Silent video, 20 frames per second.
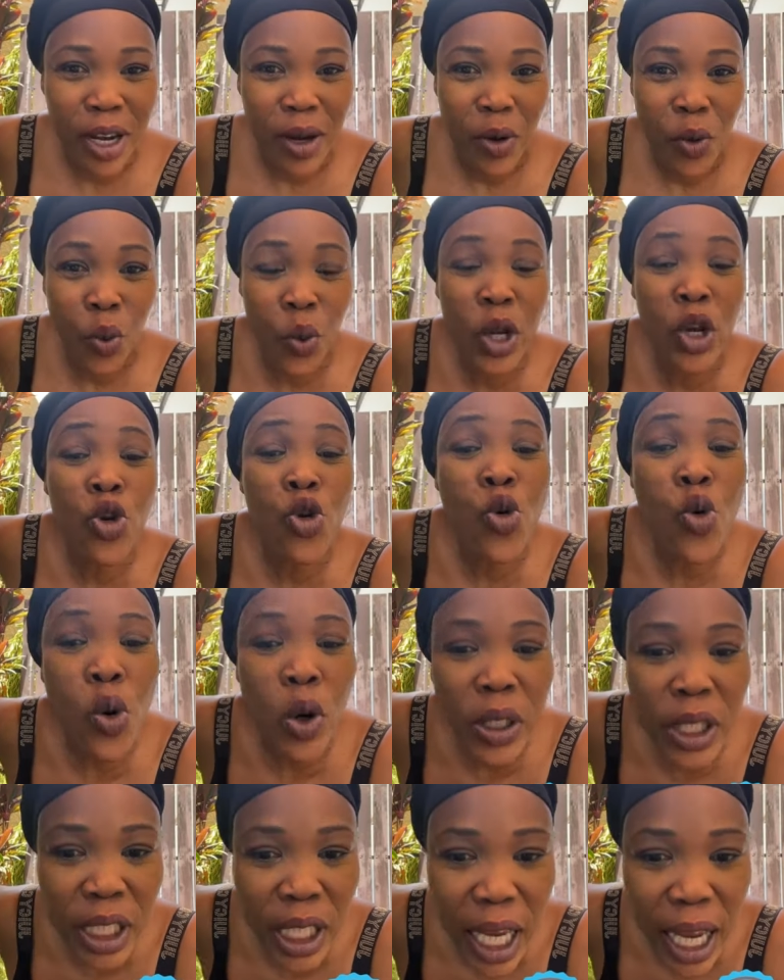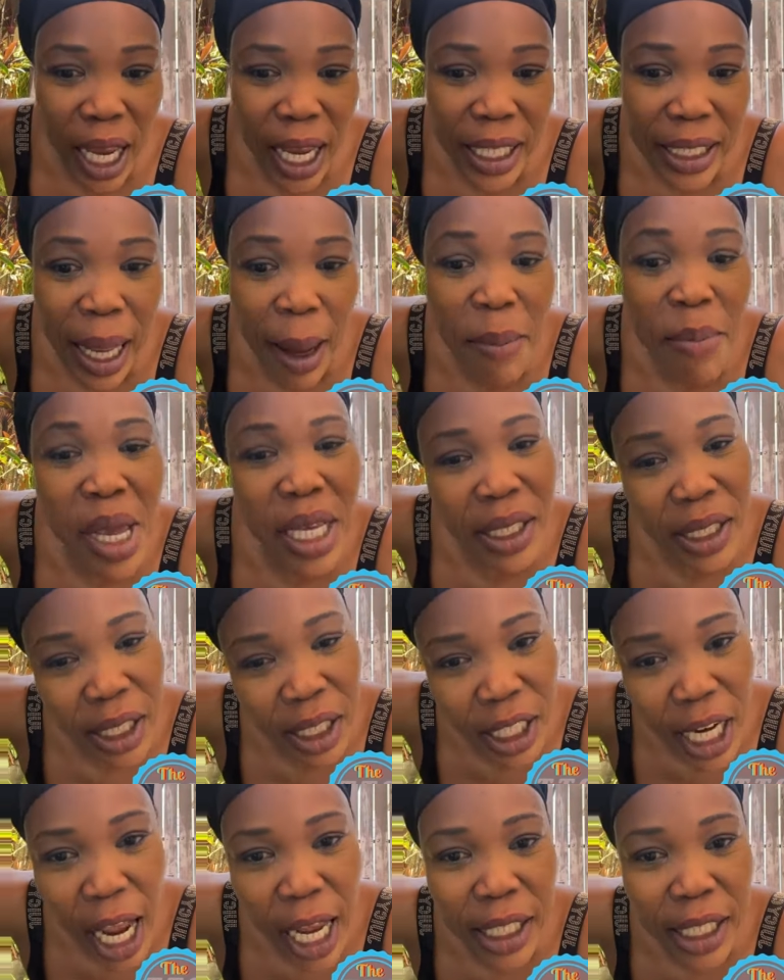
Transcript: We know say it's a message you